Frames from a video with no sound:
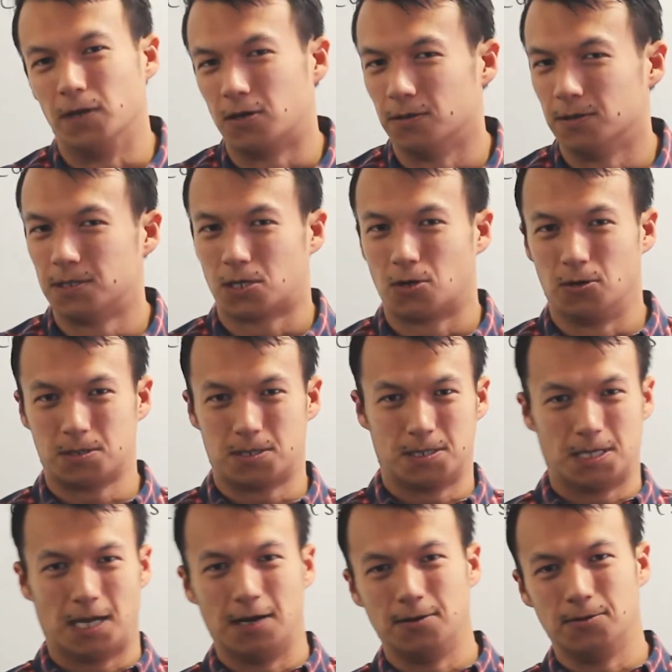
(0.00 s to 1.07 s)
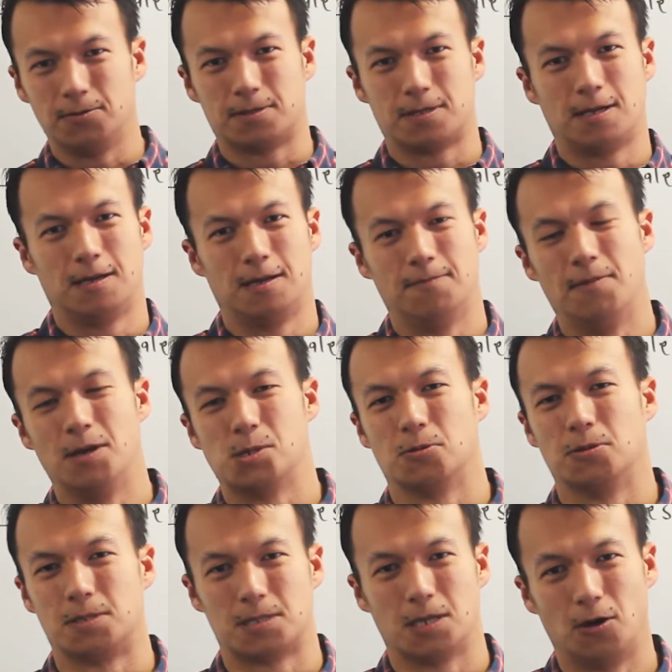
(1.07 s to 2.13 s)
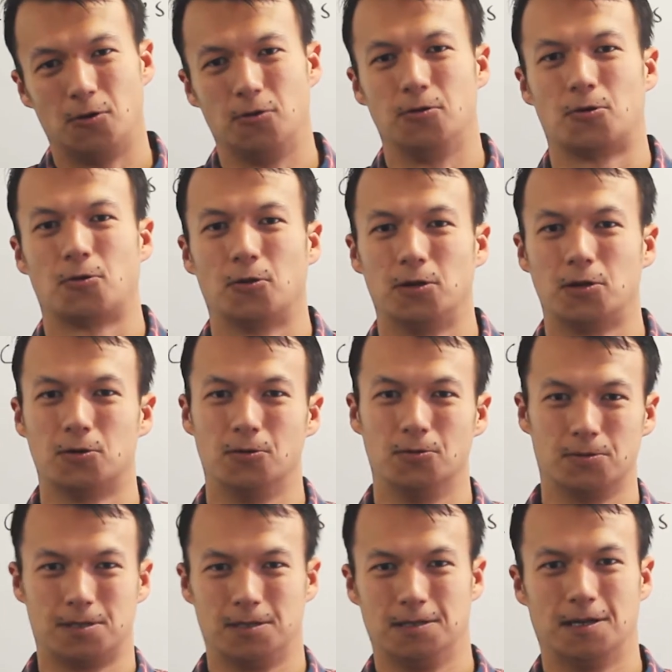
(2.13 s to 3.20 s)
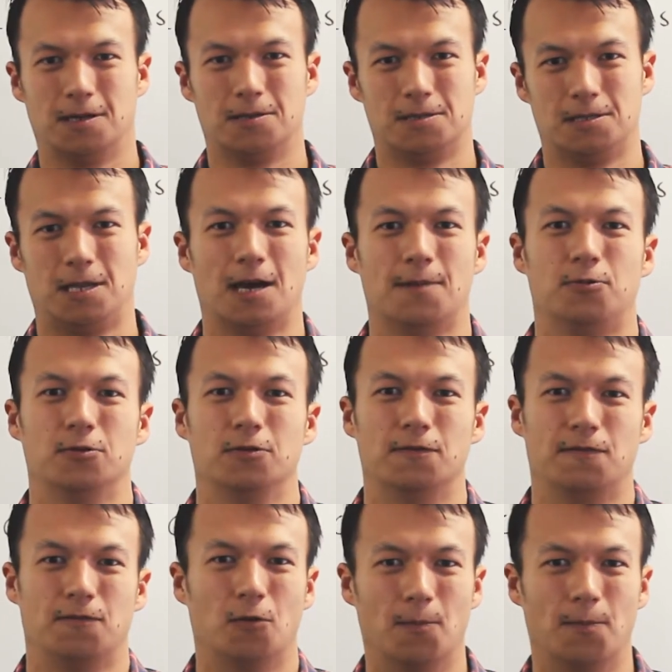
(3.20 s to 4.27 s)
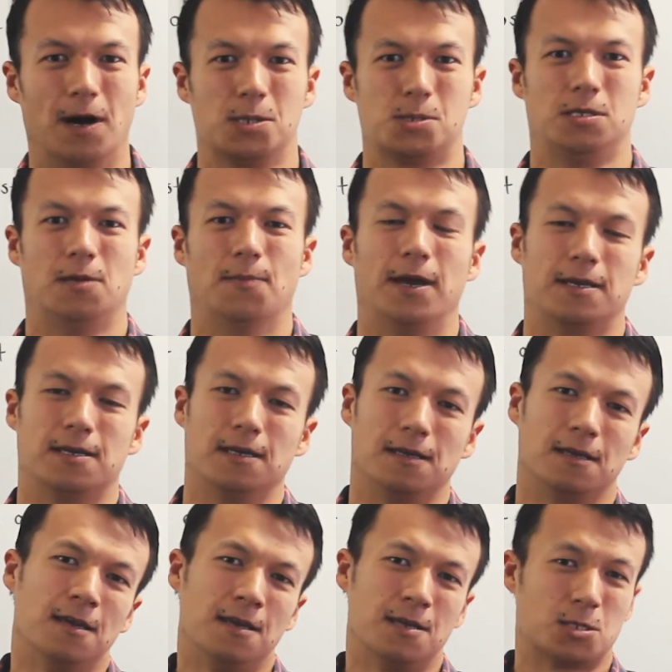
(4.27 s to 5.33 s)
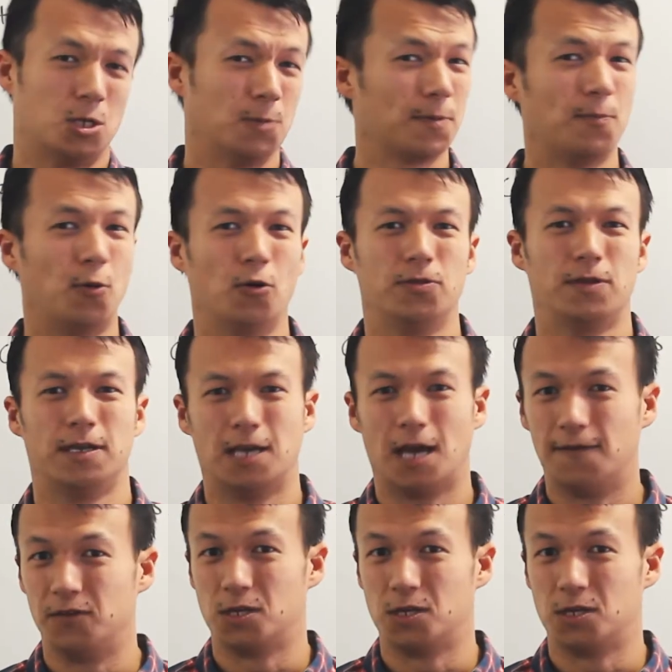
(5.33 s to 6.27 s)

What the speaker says: because the cost of sales measure is so critical to the output of what margin you're making. Super important that you have